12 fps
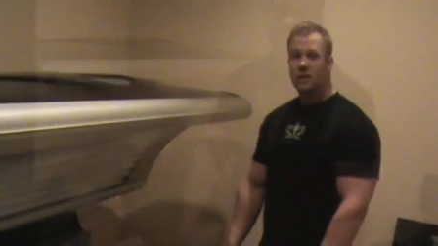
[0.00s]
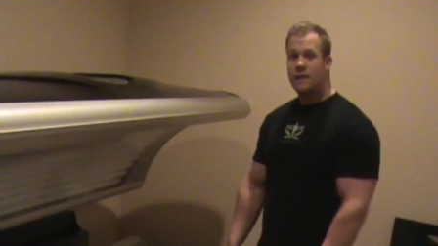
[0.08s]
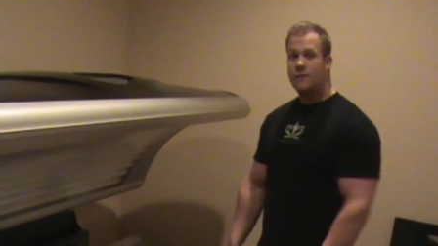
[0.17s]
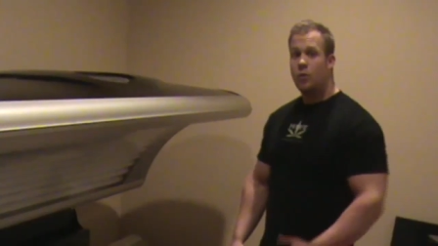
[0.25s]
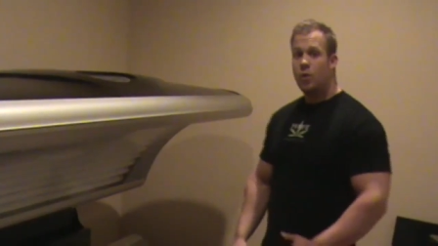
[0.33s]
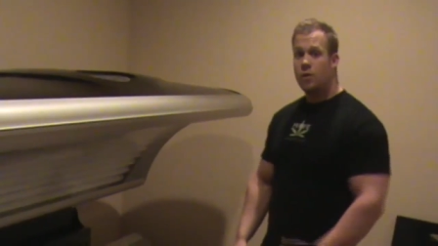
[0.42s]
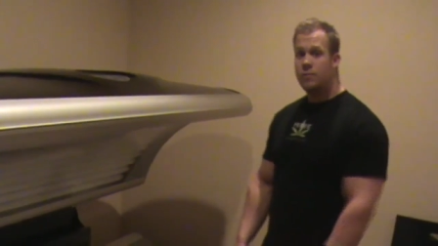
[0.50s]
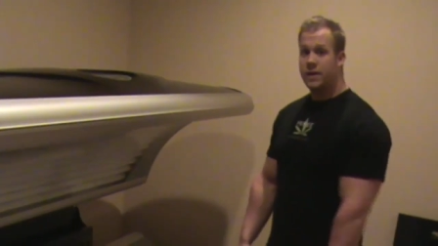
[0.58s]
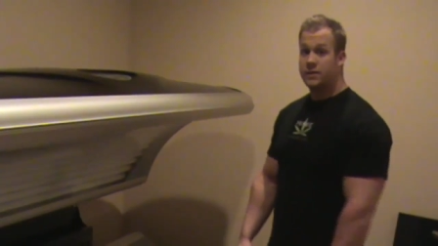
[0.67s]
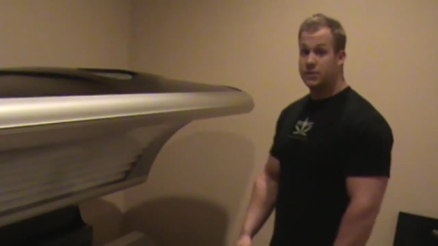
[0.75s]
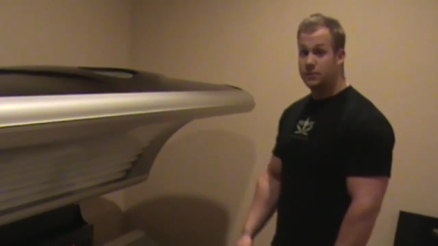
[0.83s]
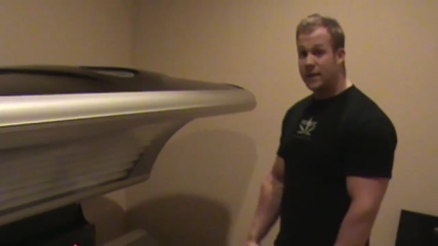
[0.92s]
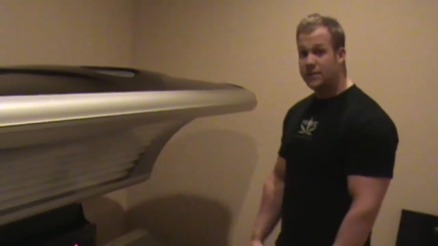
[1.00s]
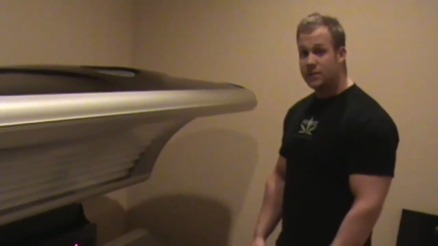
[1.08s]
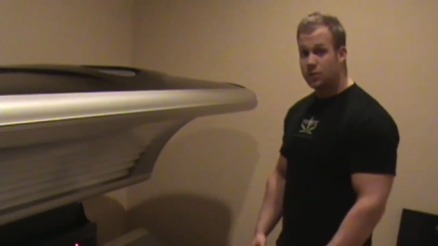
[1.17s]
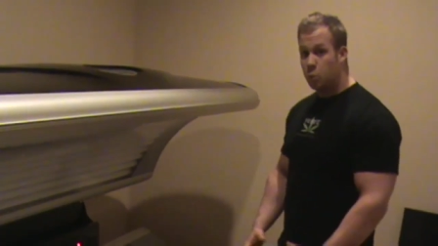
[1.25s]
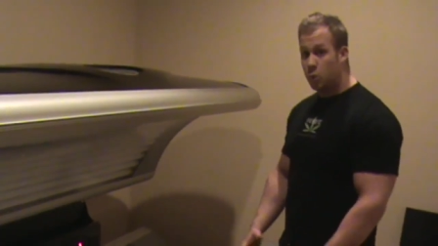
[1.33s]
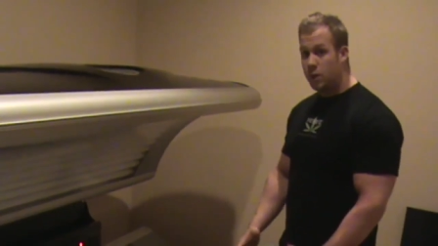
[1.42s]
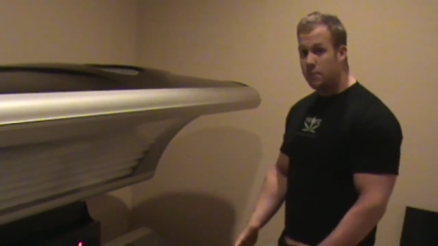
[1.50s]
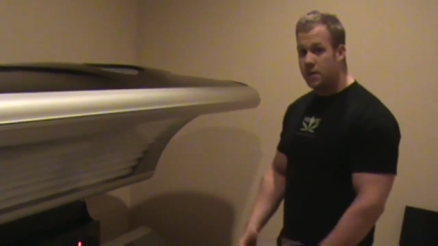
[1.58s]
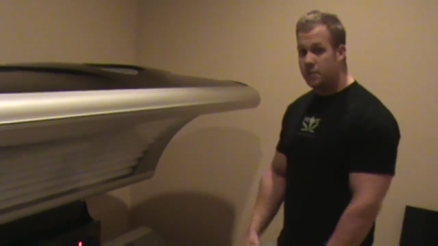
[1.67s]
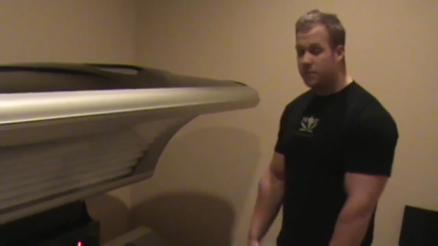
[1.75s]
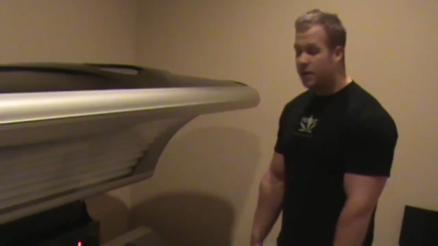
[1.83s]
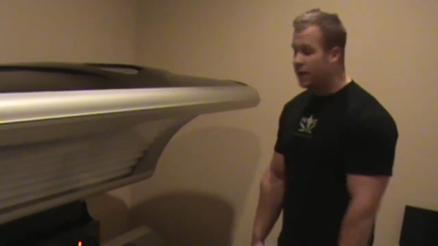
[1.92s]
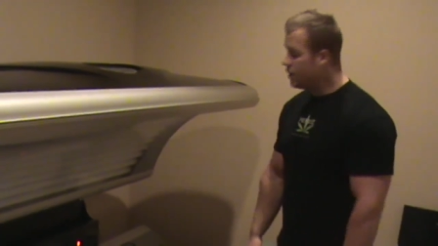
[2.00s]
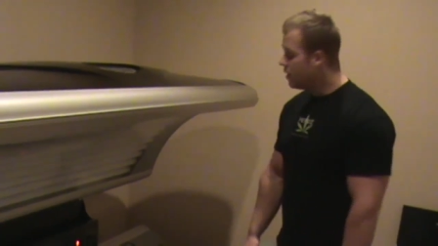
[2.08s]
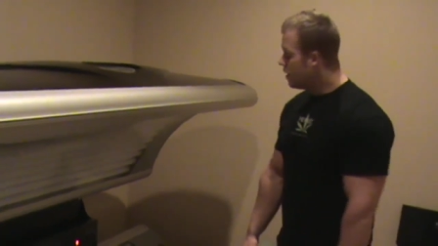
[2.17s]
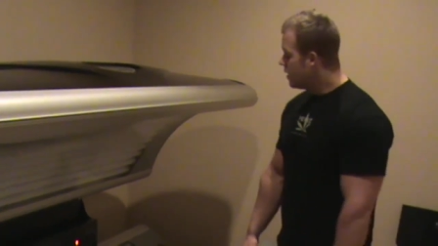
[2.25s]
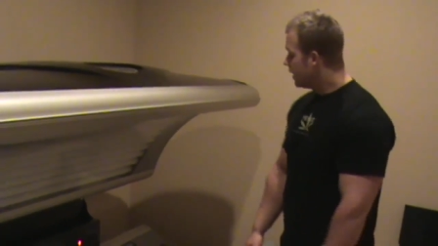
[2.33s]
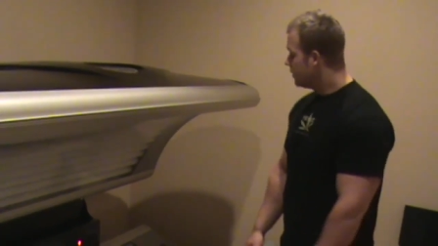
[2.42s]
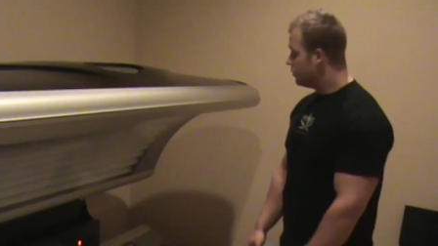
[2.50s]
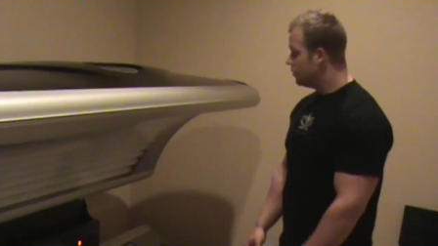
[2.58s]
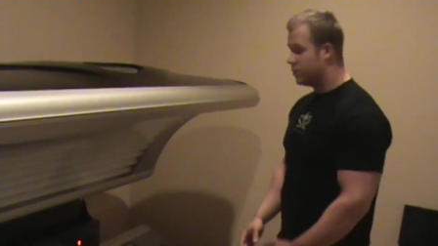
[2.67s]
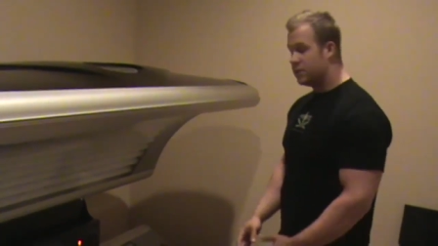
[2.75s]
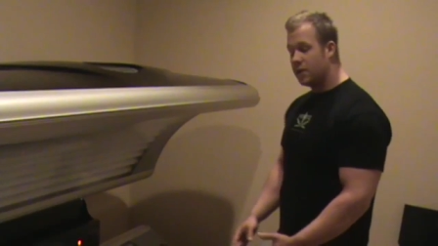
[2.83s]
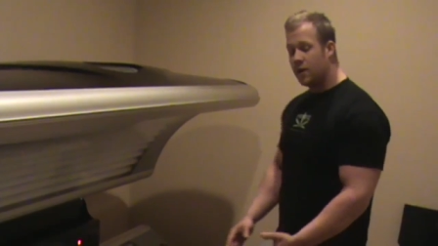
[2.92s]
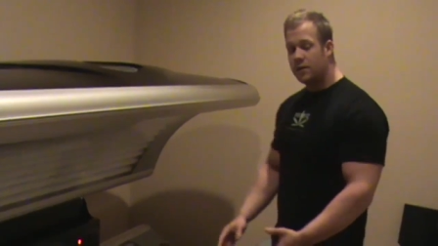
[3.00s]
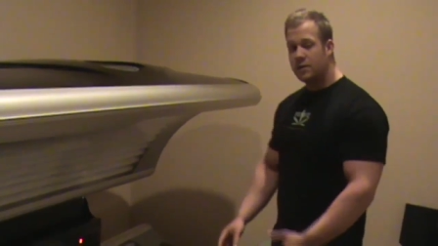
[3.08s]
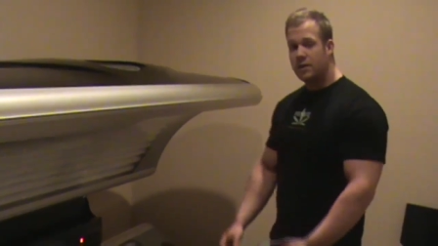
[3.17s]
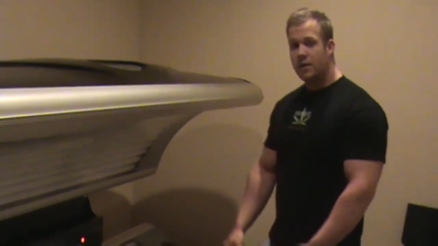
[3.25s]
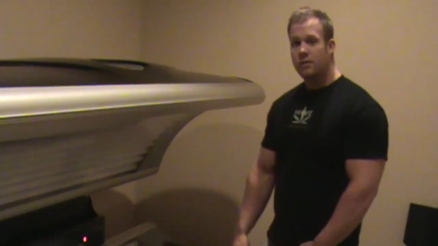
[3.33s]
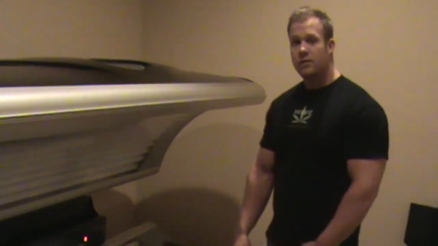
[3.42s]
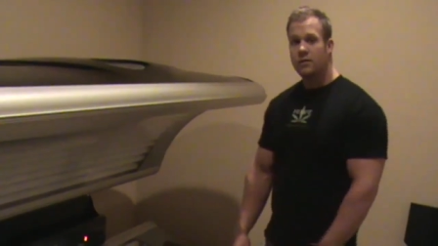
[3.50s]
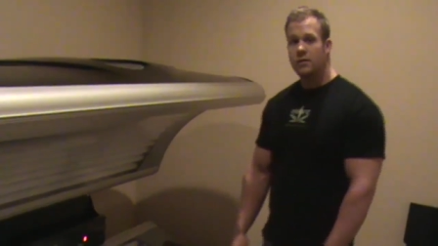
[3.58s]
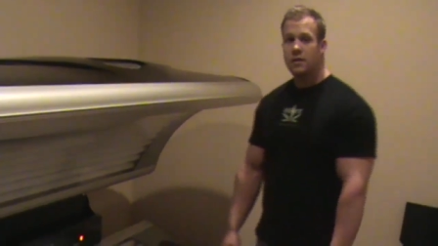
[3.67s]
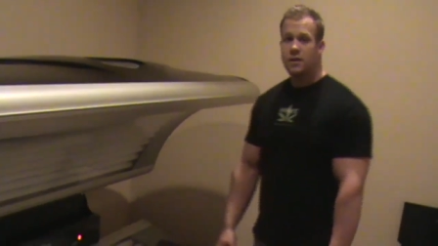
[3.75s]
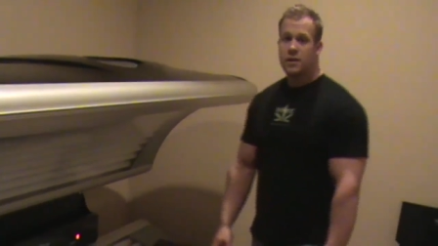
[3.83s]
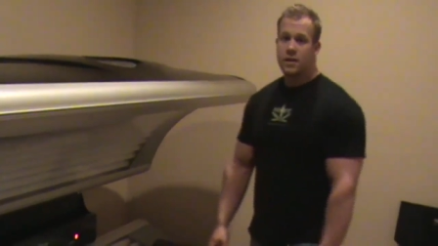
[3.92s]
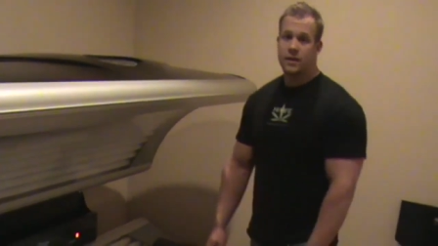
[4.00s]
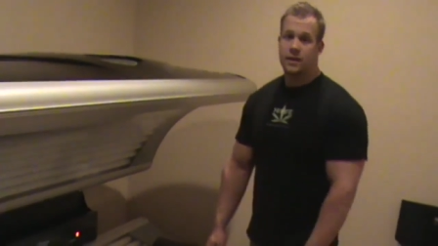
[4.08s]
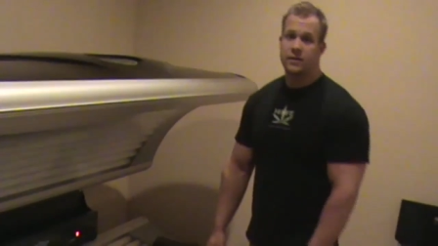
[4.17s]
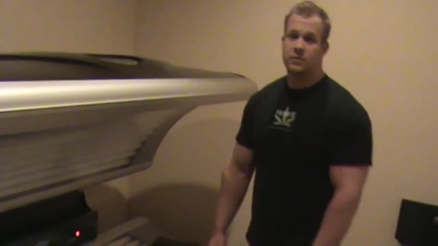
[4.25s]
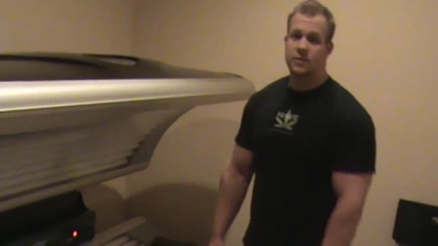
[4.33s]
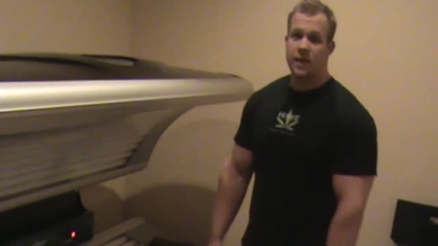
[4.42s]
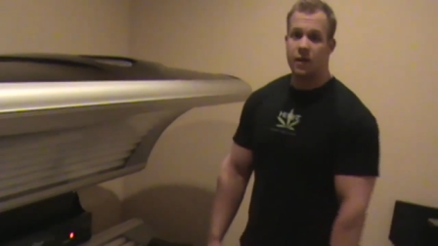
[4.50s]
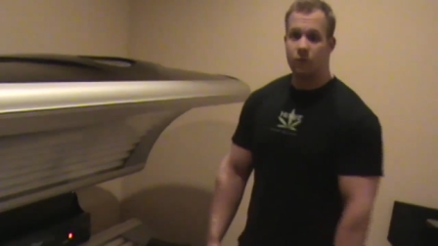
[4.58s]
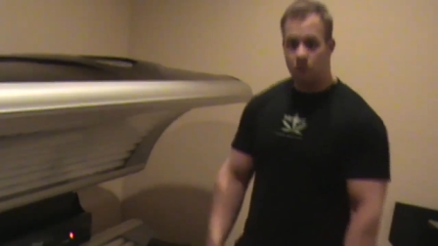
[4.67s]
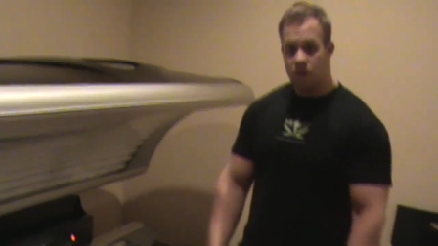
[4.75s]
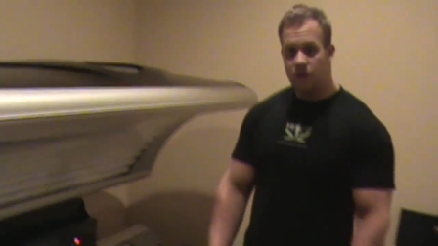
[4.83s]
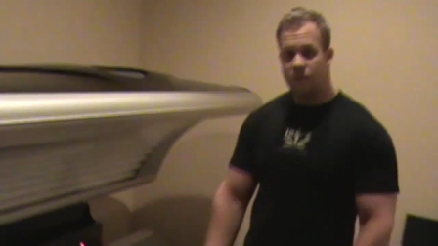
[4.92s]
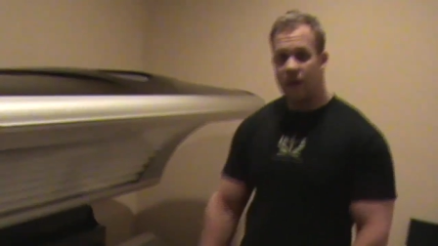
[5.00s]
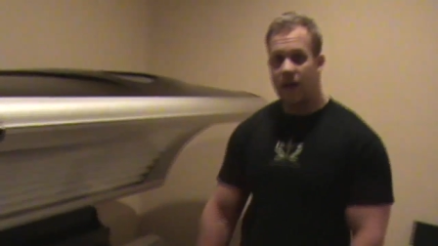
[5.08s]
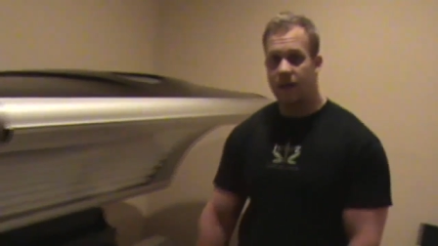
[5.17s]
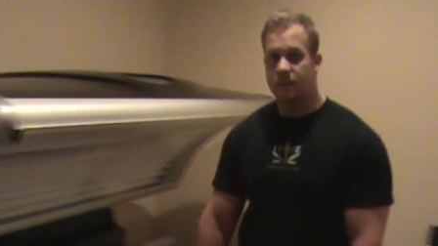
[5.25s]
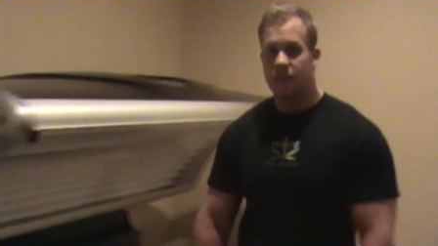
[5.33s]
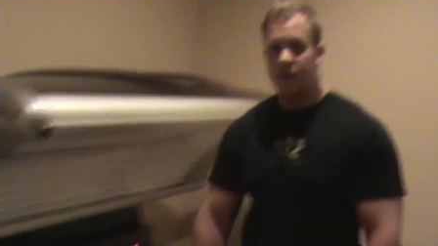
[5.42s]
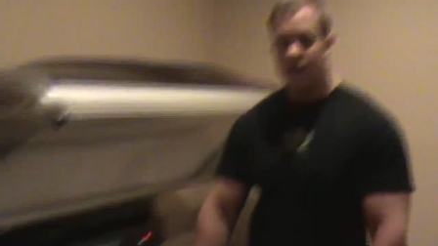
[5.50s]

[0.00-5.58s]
is our level 1 bed. It's a basic 20 minute bed, gives you a ton of color, and it gets you tan really fast.